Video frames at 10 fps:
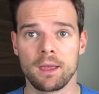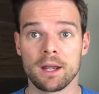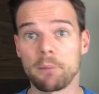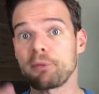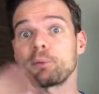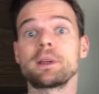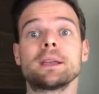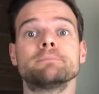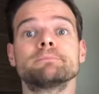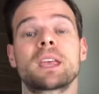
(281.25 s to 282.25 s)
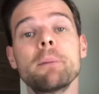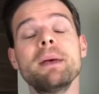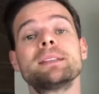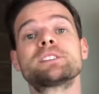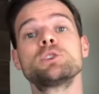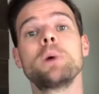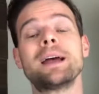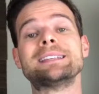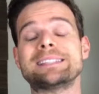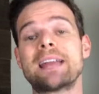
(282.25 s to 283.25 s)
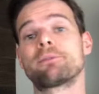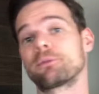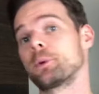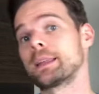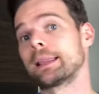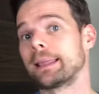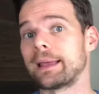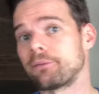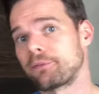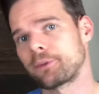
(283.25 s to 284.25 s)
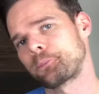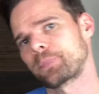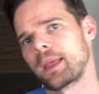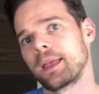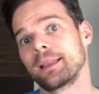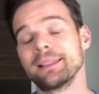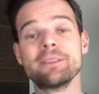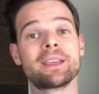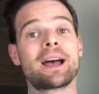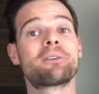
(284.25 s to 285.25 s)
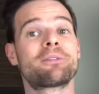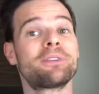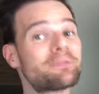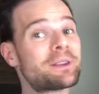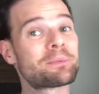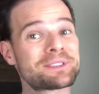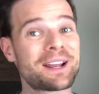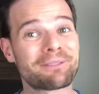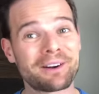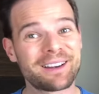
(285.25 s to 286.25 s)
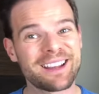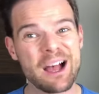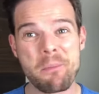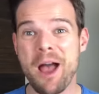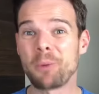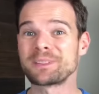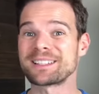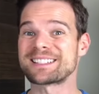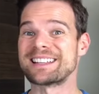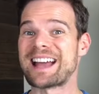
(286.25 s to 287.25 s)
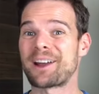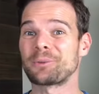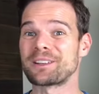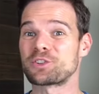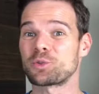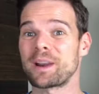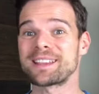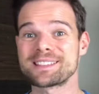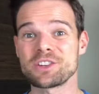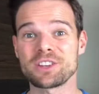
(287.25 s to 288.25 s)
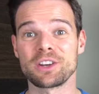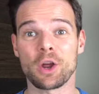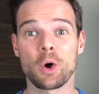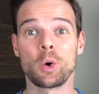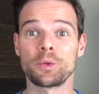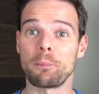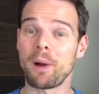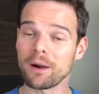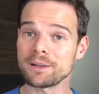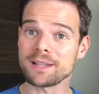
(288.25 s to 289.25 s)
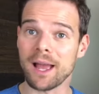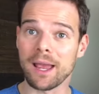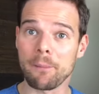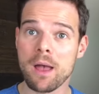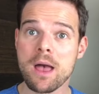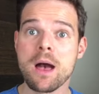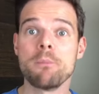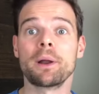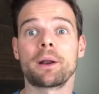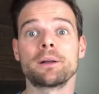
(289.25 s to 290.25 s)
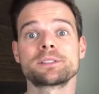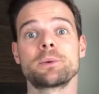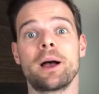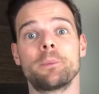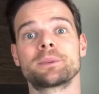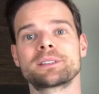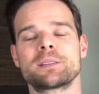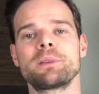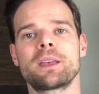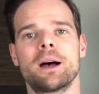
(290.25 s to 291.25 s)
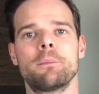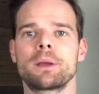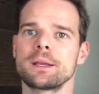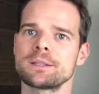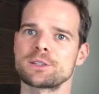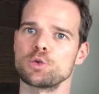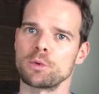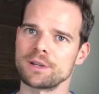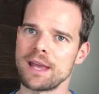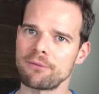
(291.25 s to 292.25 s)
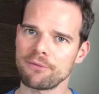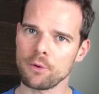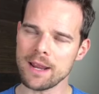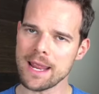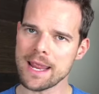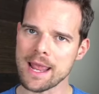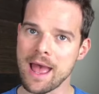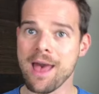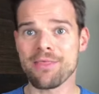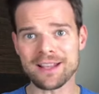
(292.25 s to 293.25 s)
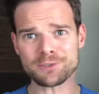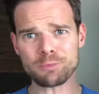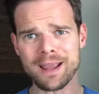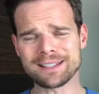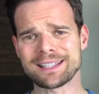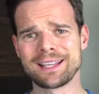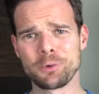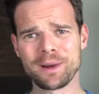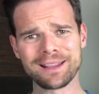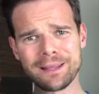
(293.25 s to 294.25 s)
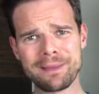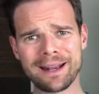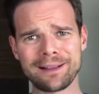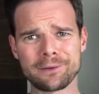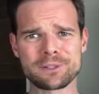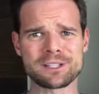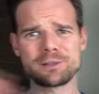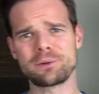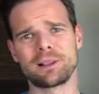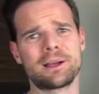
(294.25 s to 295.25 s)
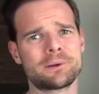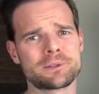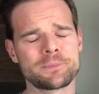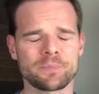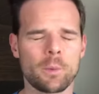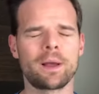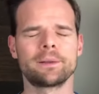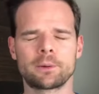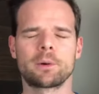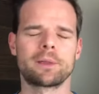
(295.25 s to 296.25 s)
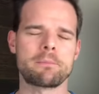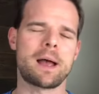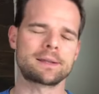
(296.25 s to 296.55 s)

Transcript: Number three, commit to a debt-free life. Living on fifty percent of our income helped us to not only transition Nicole to part-time, but it also helped us to become consumer debt free. That's right. We eliminated those student loans. Well, they were really my